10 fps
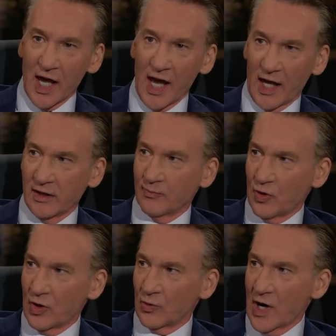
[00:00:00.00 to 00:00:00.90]
And
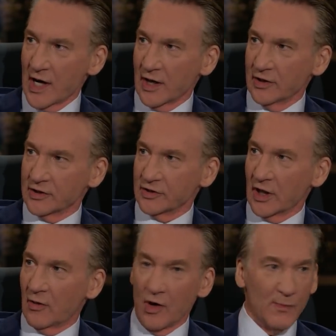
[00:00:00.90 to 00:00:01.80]
Paul Ryan doesn't
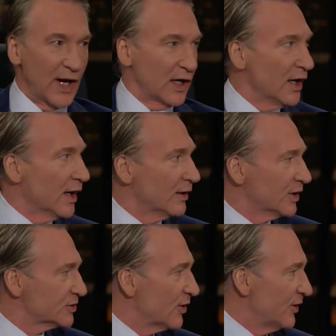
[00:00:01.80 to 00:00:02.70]
go, oh, my God,
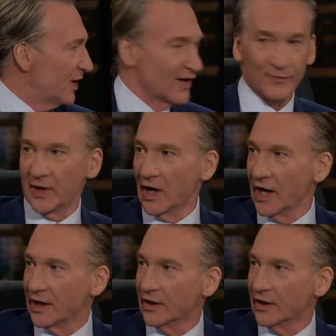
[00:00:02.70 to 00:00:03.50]
let's go to the FBI.